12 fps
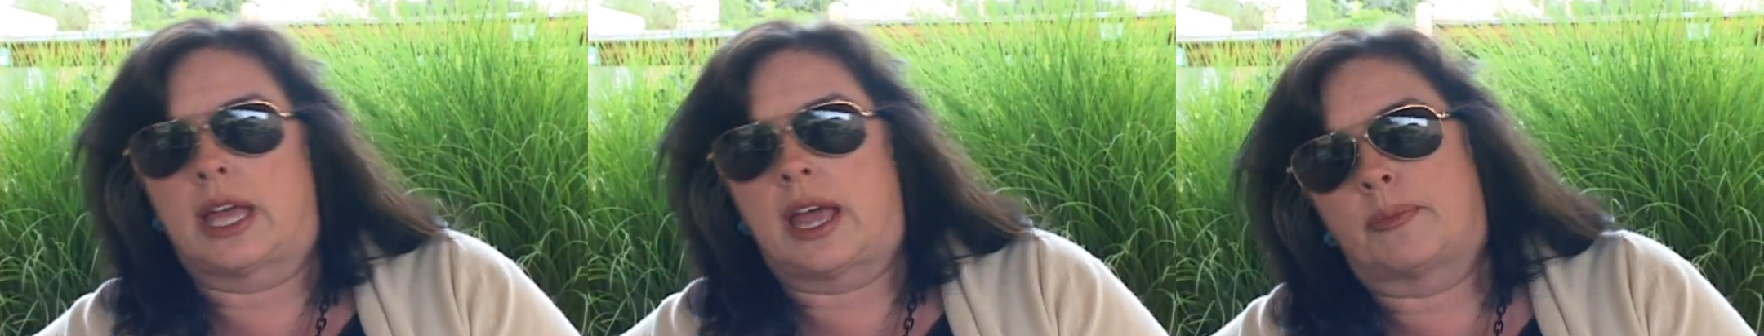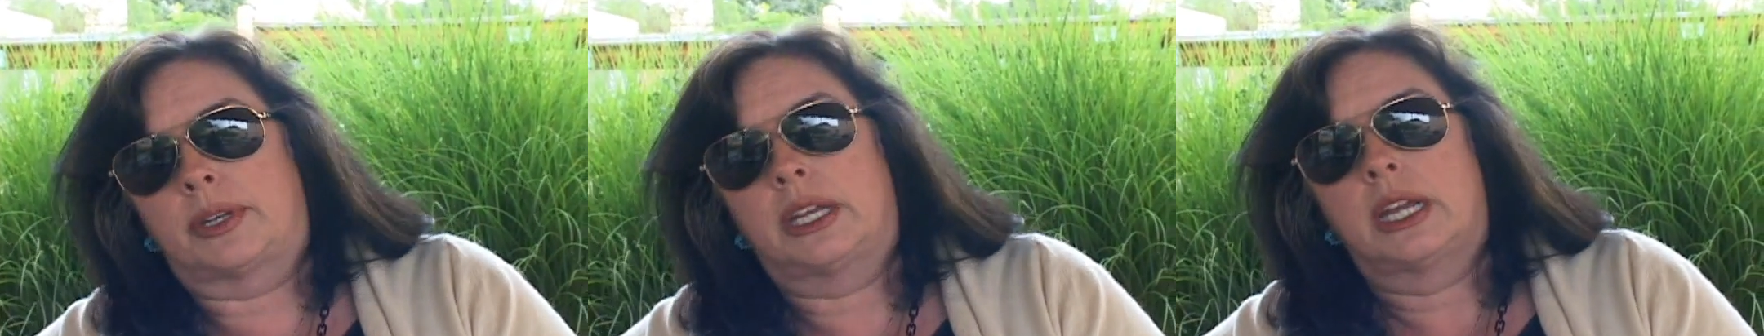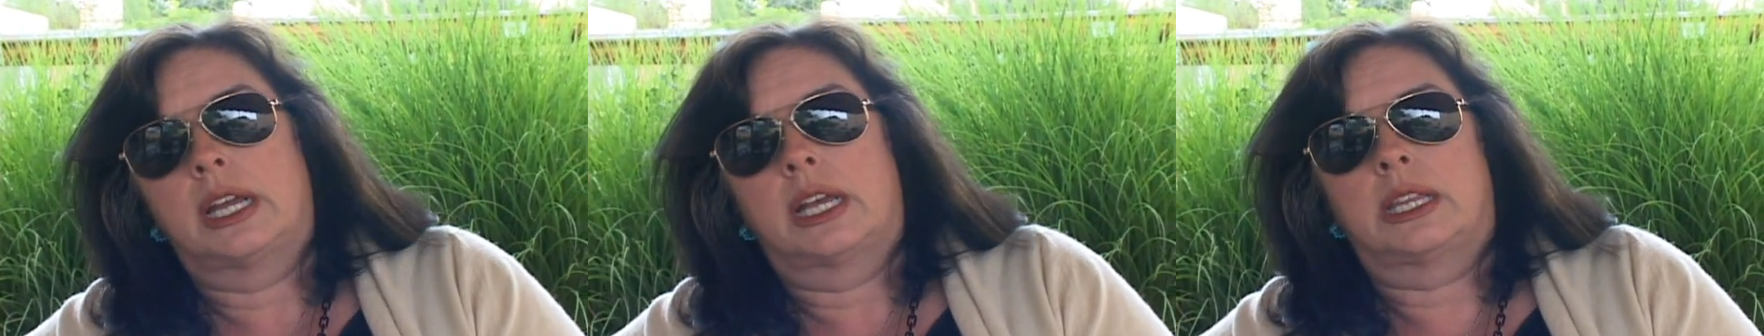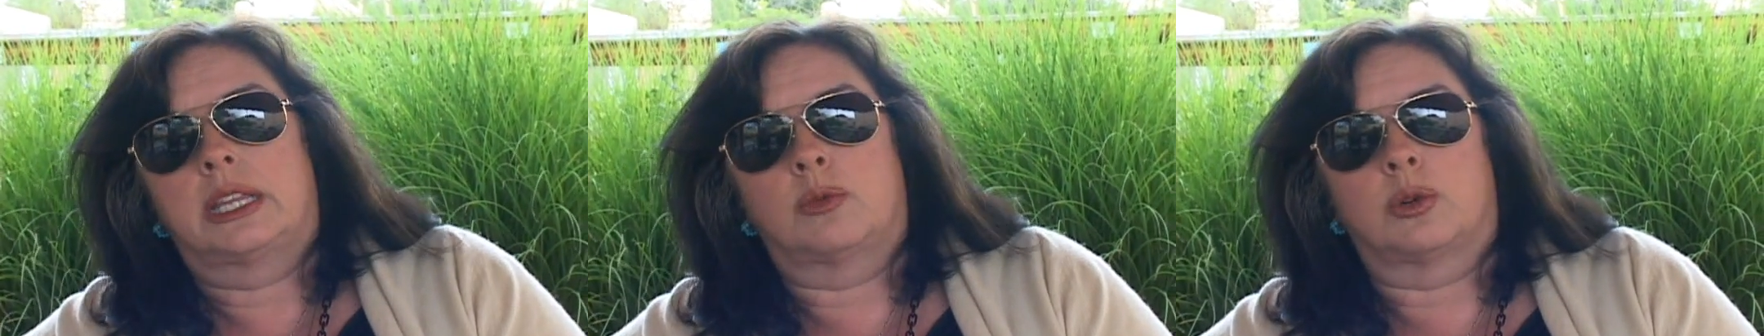happen
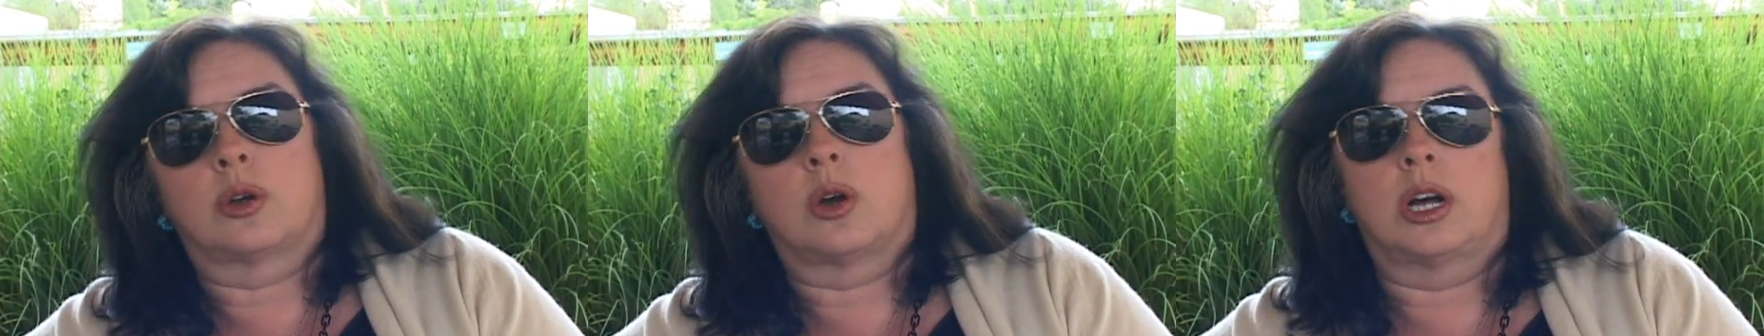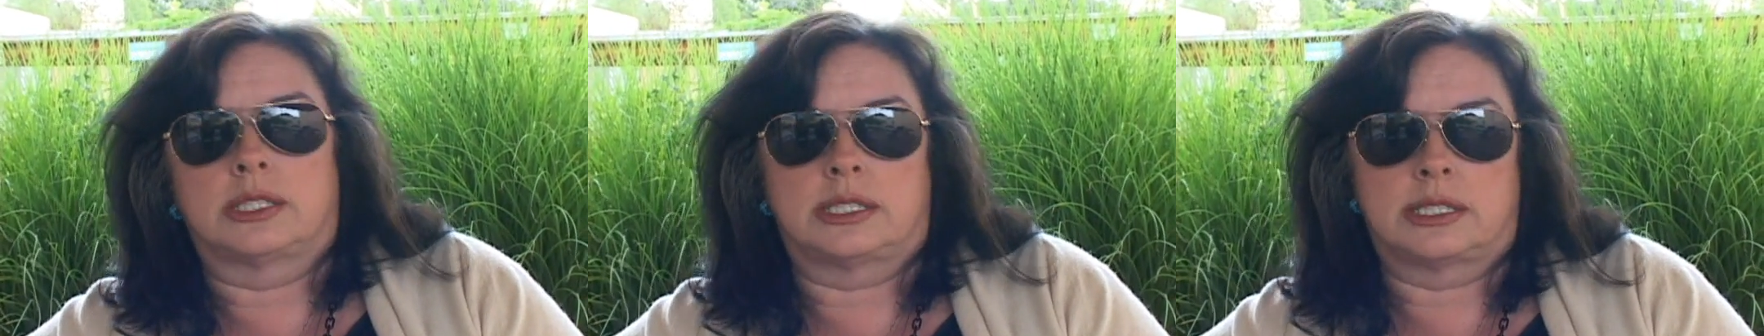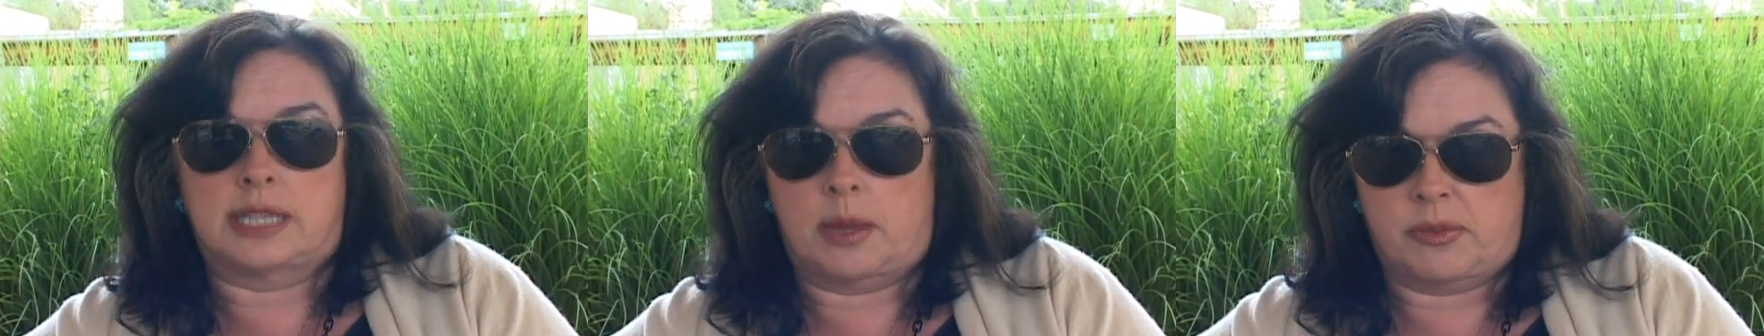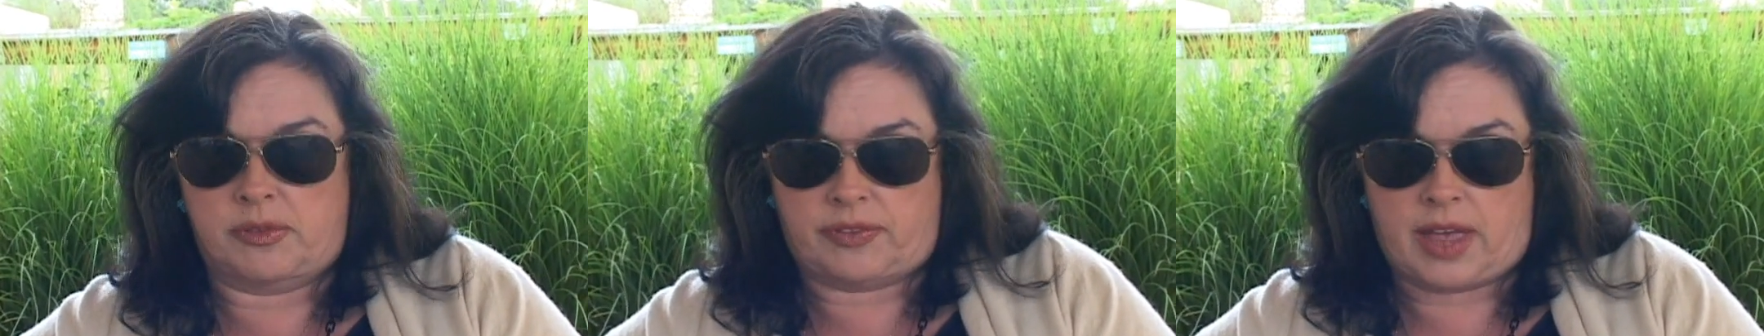that will cause the
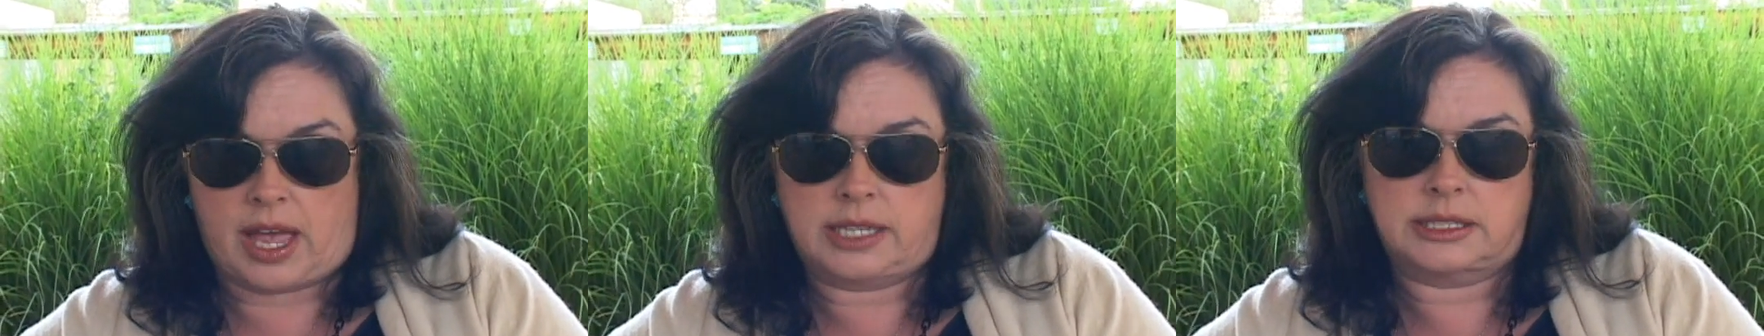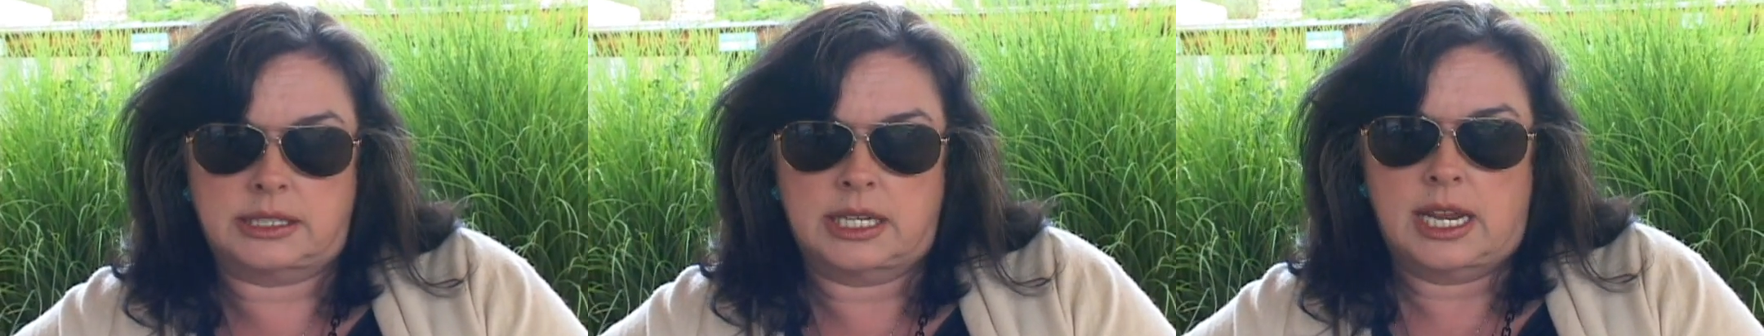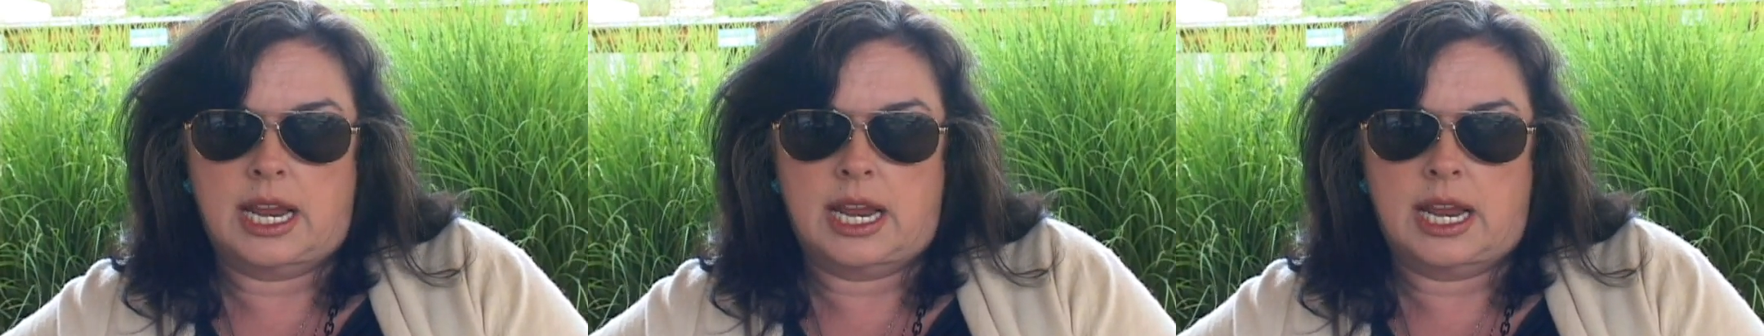same effect